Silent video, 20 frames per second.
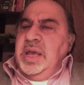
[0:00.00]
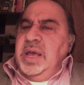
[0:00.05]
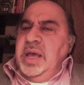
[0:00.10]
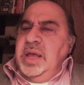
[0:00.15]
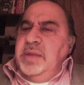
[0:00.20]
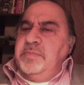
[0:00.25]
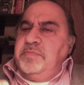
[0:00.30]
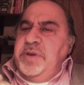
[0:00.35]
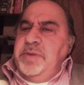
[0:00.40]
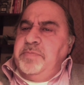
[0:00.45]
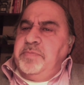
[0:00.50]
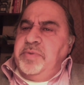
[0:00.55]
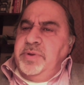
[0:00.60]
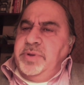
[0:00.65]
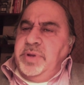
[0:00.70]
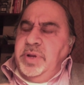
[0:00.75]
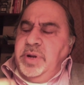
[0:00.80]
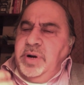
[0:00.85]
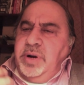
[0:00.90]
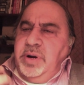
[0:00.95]
and people
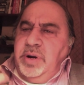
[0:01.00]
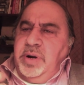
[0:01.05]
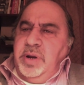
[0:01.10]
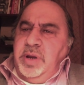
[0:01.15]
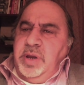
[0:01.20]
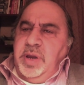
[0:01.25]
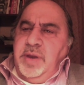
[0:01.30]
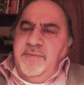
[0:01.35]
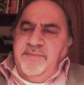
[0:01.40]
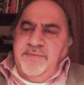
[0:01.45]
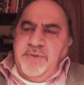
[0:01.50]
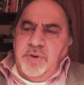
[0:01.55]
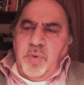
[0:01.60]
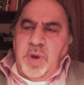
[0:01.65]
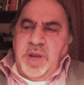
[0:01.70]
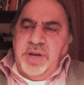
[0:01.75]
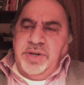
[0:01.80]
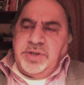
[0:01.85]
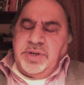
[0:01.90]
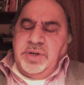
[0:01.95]
that are
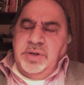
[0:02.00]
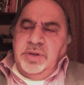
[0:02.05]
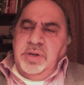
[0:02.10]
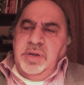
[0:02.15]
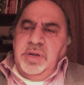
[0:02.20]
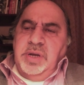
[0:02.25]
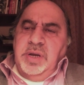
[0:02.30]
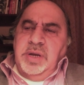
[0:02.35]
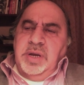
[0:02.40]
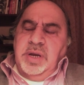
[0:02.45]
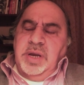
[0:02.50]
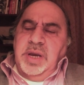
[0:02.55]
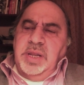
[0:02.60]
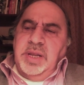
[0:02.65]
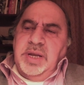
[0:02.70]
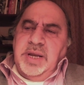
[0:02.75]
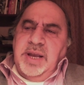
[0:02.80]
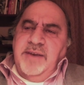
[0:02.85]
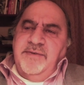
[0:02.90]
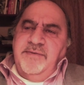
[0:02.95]
influential in
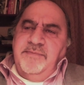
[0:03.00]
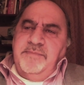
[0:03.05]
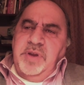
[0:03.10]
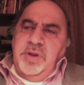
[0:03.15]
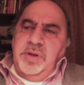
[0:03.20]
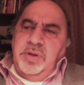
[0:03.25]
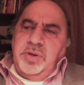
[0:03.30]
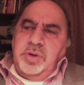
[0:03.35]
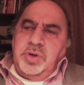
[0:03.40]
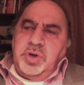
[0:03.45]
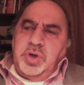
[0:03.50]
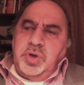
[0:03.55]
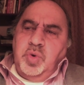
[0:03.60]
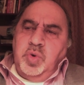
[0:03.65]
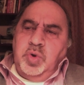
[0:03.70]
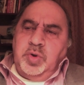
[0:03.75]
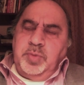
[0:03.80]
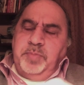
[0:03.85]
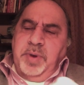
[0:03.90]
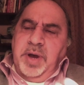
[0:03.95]
the government to
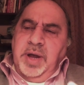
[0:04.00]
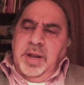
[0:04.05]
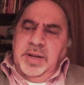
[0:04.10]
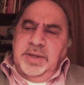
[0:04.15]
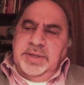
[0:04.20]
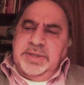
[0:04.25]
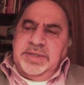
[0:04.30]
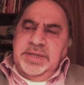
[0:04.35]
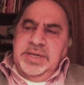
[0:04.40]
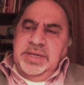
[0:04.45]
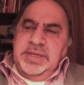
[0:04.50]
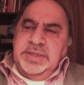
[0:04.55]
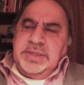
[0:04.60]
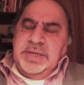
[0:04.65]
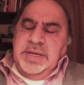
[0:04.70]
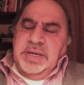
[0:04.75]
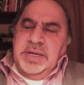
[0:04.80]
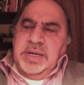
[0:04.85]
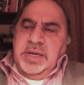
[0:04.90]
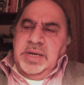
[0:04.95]
choose policies
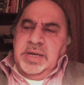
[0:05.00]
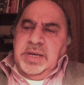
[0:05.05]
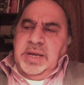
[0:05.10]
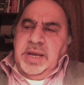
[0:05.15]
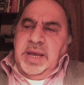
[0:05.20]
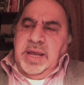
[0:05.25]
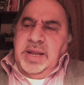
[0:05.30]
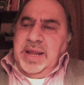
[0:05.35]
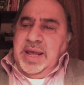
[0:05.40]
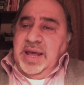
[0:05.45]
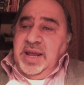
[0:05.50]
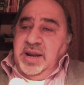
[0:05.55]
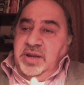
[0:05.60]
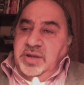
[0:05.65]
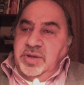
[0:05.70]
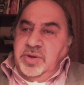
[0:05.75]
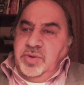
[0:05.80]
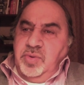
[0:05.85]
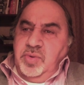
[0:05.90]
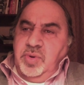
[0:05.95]
and
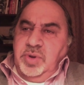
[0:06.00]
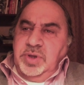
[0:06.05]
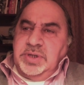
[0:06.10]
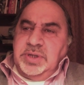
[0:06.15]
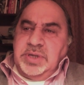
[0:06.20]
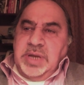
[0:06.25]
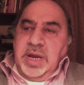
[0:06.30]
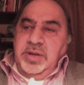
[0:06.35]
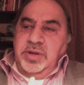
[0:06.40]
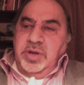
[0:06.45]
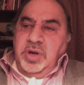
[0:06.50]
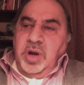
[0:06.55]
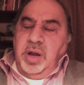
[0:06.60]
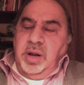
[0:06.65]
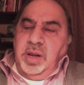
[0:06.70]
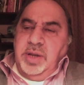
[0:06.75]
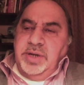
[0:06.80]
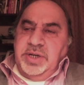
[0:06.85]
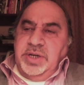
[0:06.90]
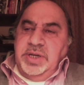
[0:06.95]
attitudes,
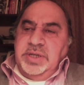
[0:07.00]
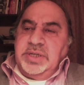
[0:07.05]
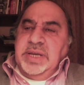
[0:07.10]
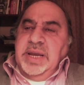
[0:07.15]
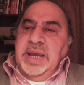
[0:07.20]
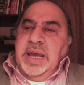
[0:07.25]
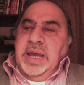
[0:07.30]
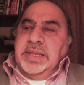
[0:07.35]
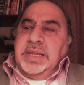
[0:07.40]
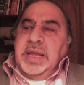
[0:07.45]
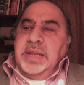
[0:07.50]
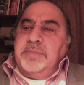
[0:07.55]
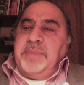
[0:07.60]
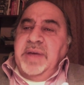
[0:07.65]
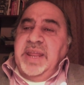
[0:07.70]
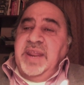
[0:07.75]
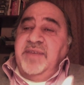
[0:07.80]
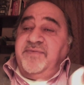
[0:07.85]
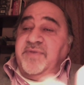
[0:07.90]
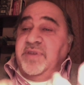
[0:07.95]
ideologies that
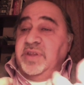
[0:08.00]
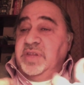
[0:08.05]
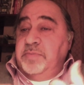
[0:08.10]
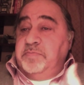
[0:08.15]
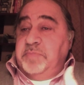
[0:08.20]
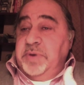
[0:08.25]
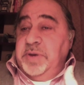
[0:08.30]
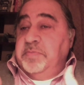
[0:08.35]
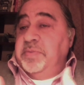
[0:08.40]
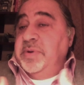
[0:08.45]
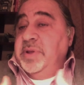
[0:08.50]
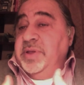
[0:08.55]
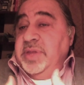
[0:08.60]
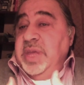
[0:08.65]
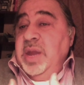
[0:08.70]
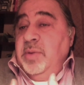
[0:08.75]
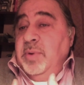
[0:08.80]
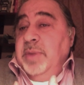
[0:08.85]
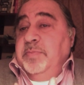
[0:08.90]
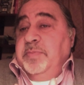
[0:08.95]
benefit the people
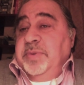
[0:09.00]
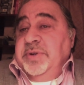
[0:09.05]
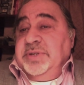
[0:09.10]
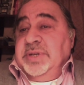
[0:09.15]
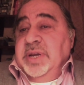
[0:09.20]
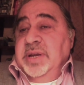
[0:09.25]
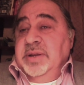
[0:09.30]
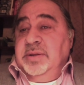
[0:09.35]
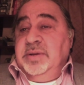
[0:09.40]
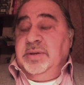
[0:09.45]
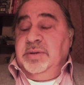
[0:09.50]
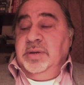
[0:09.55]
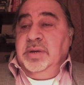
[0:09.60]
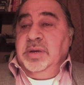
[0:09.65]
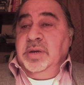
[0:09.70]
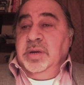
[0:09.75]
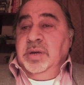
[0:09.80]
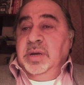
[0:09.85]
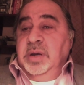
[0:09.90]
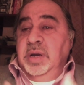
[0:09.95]
they represent.
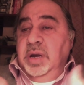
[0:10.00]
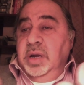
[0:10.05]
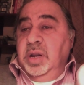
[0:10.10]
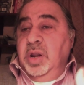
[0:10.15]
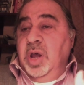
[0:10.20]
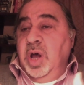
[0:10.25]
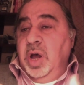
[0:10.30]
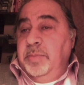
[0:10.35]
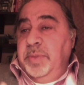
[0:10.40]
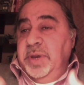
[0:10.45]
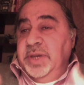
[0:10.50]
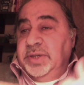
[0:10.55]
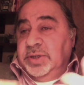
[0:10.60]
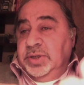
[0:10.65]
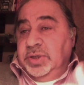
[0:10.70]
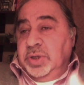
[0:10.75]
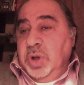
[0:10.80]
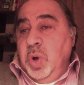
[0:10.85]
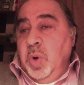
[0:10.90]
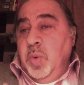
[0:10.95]
A
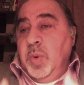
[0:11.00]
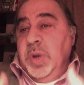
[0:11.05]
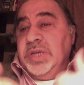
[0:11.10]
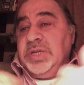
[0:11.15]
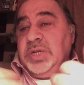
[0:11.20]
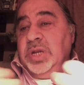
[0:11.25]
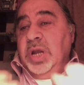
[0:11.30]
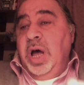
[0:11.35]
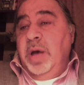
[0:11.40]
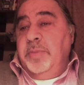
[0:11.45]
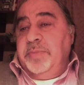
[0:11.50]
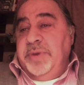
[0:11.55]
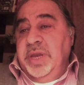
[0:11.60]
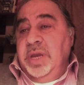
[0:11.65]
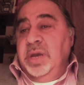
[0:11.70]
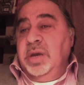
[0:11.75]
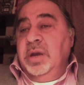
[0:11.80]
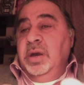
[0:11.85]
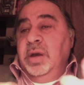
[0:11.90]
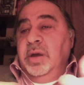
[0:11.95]
lobbyist is always
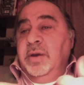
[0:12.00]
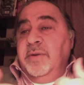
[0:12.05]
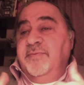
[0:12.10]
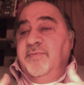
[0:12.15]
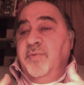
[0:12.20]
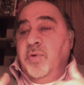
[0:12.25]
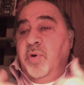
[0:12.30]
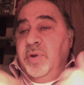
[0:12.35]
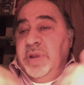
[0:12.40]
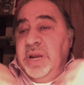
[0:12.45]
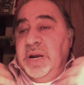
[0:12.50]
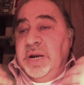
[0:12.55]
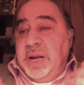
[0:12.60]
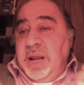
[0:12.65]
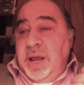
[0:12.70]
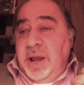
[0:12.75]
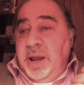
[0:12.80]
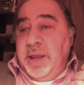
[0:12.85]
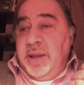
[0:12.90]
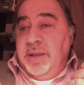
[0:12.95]
lobbying for their
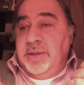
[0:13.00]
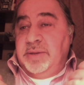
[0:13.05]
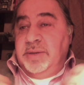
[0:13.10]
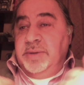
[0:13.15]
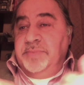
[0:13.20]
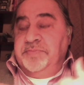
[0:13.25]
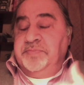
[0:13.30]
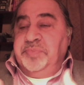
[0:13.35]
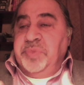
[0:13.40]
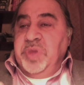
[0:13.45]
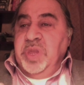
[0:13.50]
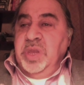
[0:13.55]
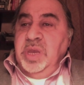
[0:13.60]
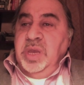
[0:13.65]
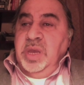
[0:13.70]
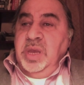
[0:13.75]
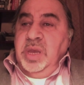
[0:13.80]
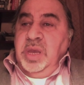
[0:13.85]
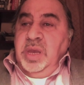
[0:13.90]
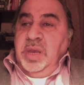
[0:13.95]
client.
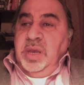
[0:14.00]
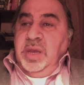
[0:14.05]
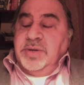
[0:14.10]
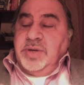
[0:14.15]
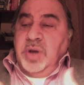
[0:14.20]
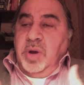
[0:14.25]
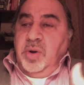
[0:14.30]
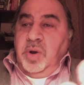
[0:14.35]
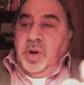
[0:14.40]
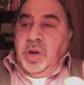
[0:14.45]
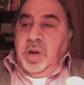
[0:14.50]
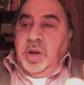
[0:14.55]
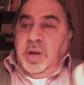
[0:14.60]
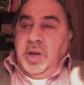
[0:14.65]
So